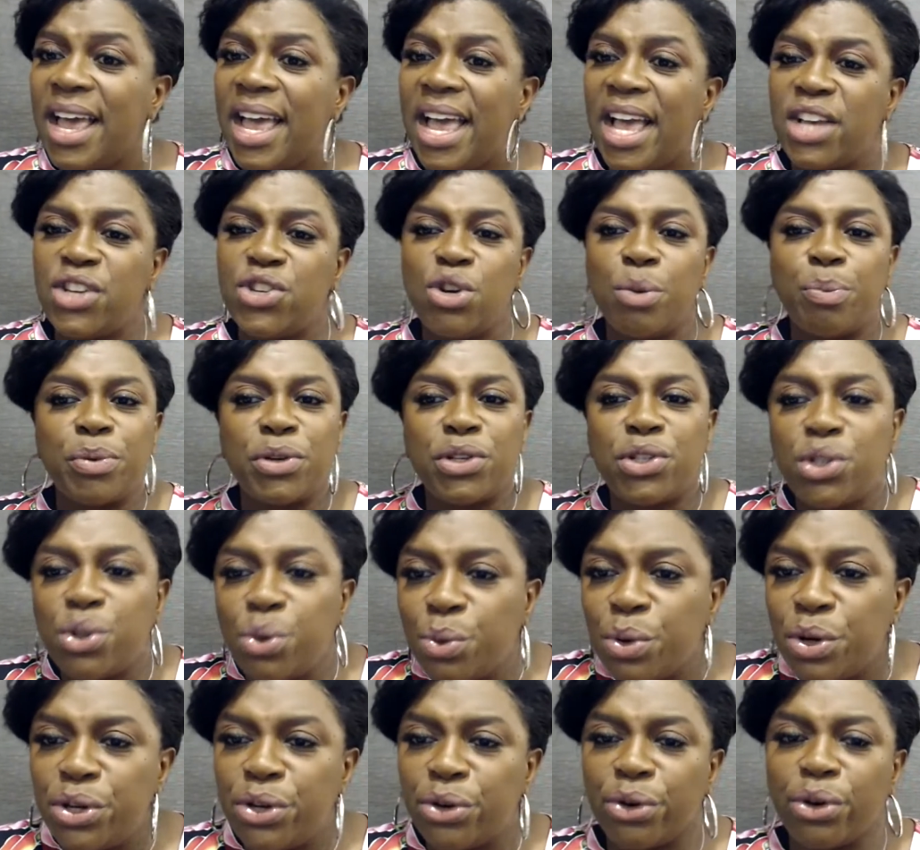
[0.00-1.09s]
As you're
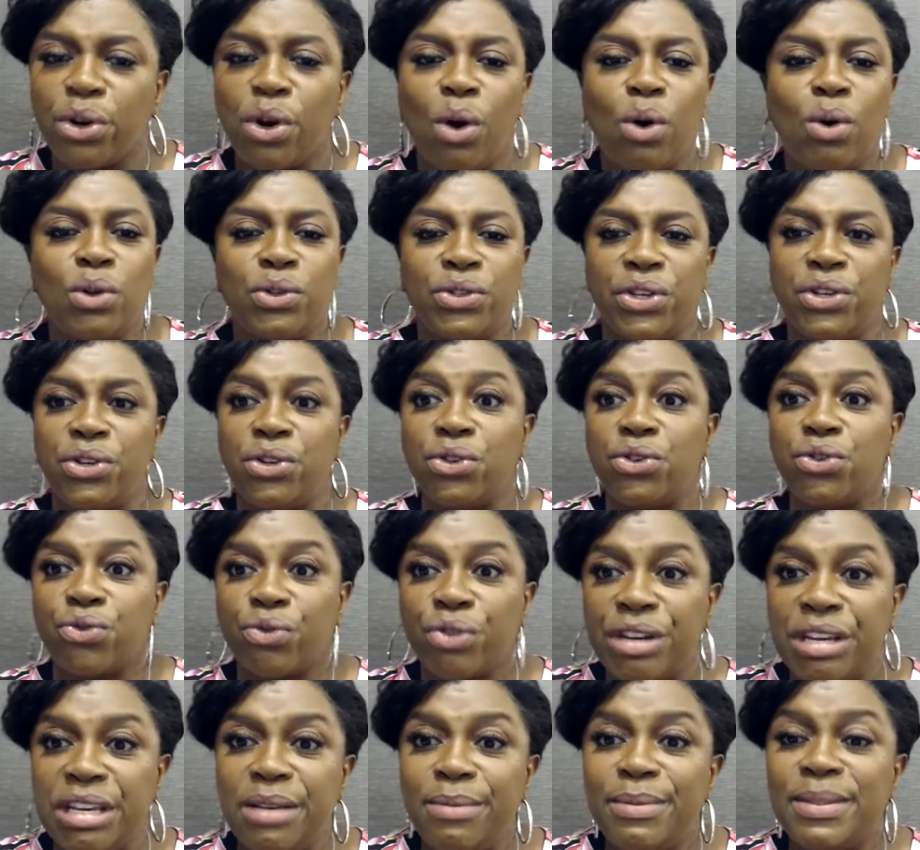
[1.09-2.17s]
pursuing your goals and your
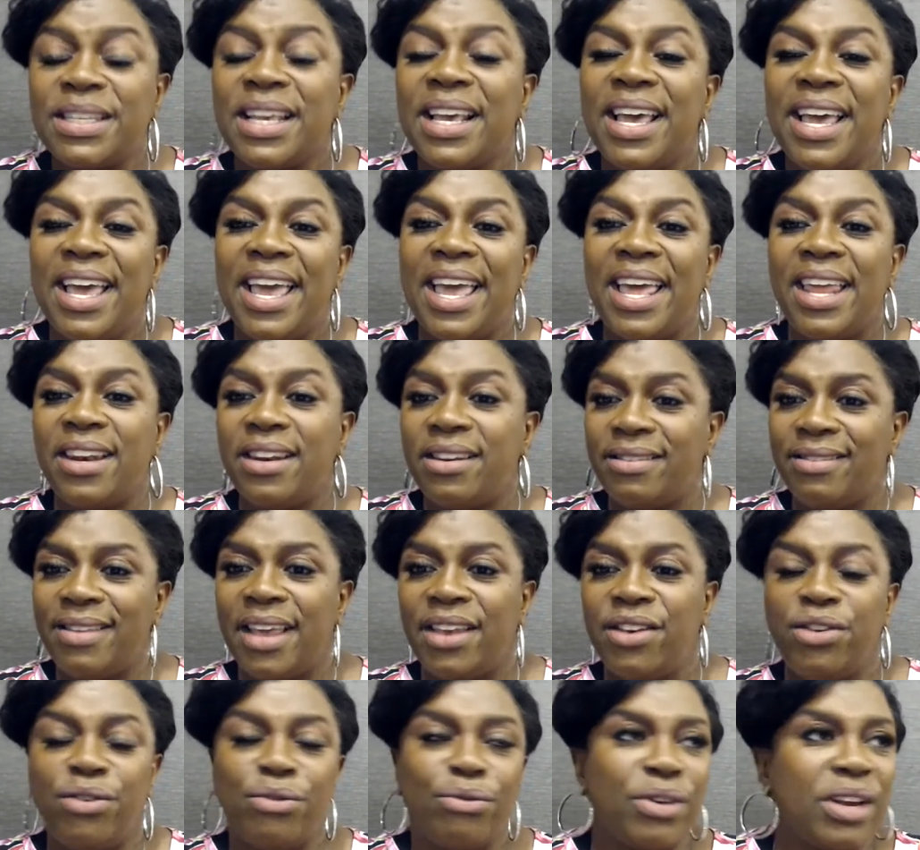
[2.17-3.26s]
dreams,
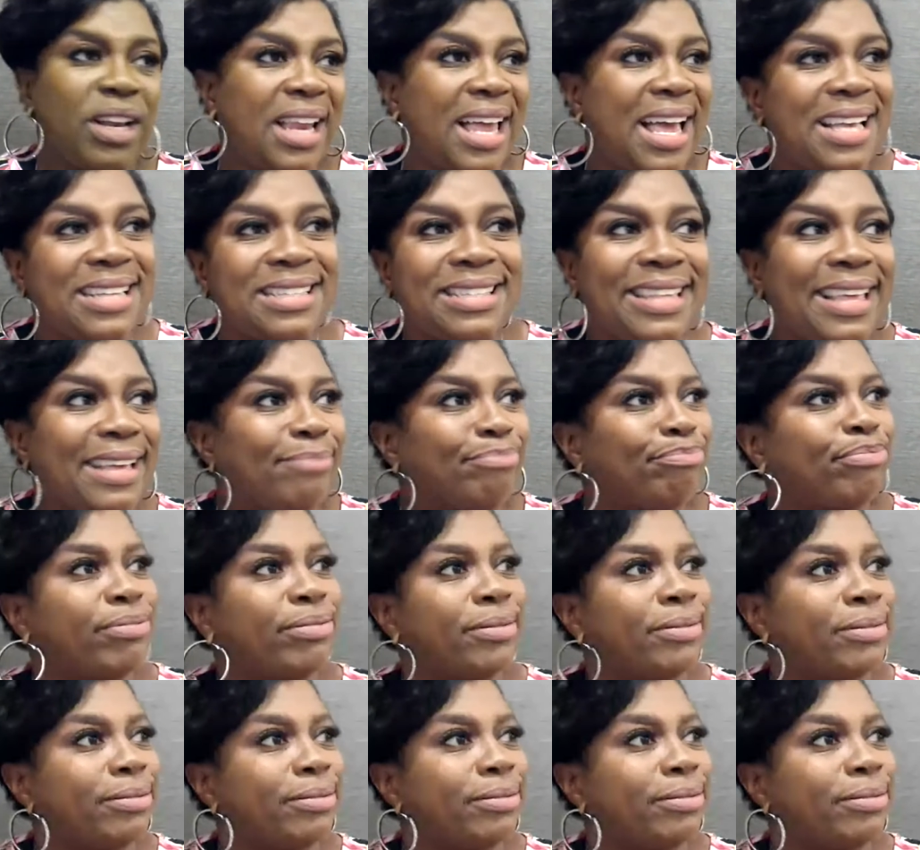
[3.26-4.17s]
and you realize that